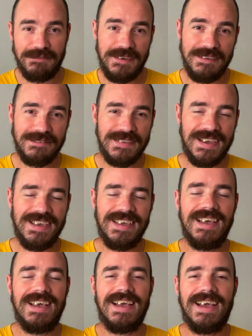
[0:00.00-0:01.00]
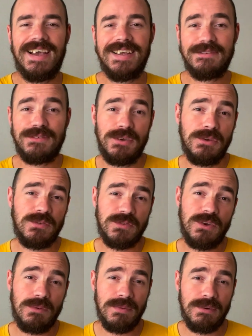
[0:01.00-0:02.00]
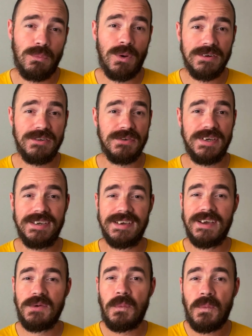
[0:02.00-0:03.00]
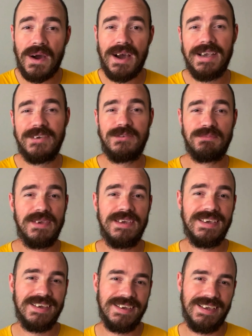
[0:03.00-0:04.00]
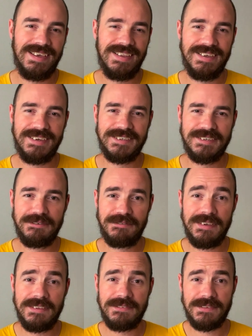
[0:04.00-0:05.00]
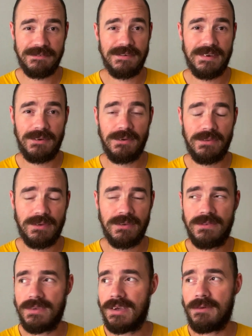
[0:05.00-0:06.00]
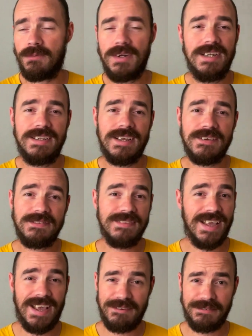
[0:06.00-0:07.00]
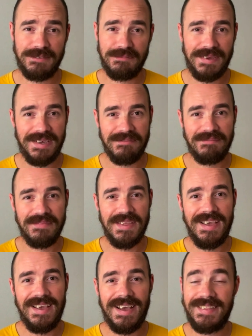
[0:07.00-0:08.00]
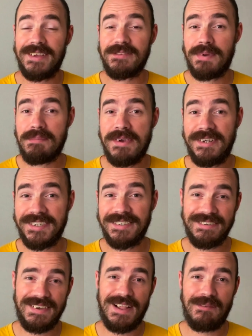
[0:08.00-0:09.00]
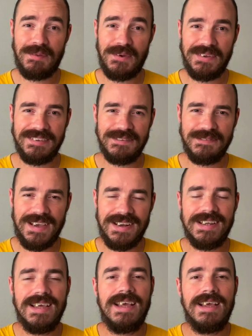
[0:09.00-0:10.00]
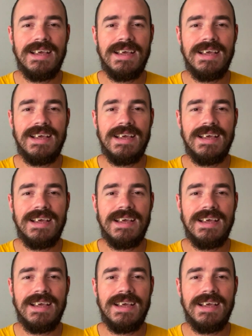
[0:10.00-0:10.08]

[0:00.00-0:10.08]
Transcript: feels like, and so you stop wondering why speaking English feels difficult, because it really doesn't have to be. And that's my mission, to help you understand.